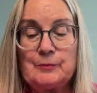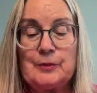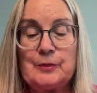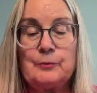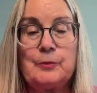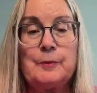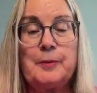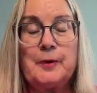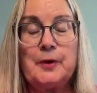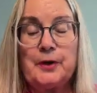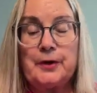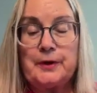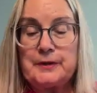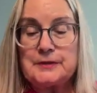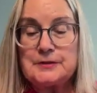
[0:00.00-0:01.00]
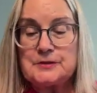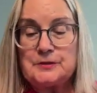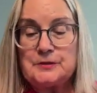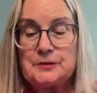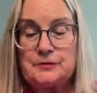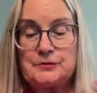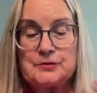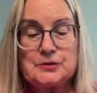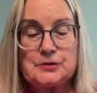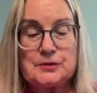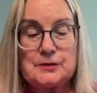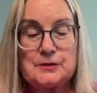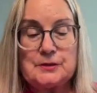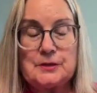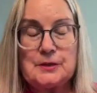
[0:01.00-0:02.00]
whether we're part of the
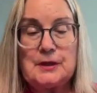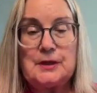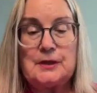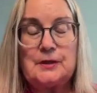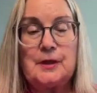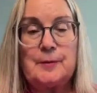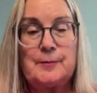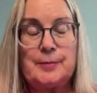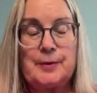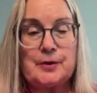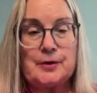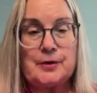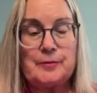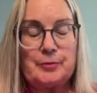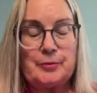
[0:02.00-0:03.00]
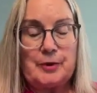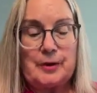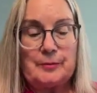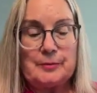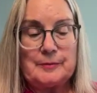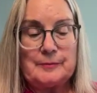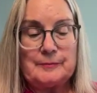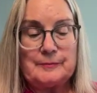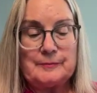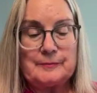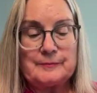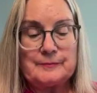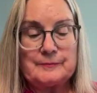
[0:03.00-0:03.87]
solution and not part of the problem.